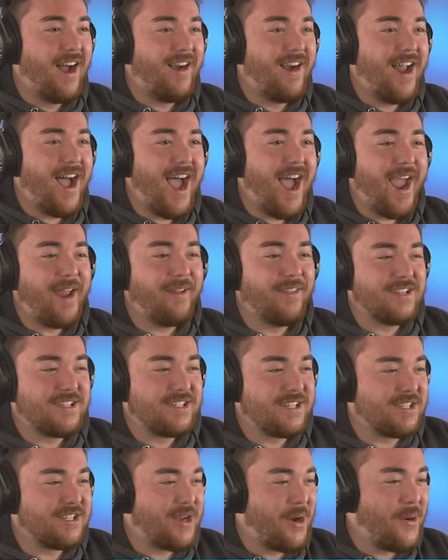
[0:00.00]
All right, let's
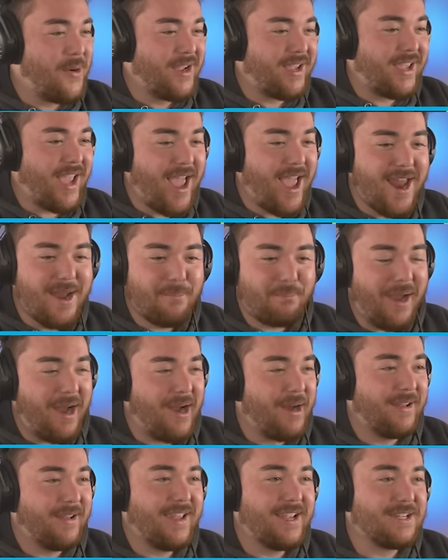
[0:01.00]
just go again.
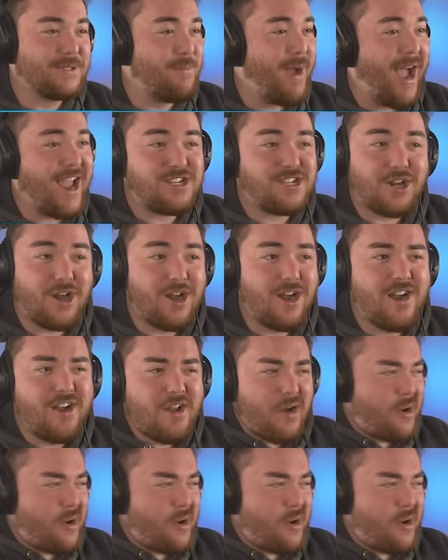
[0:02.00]
Apparently, it's my turn.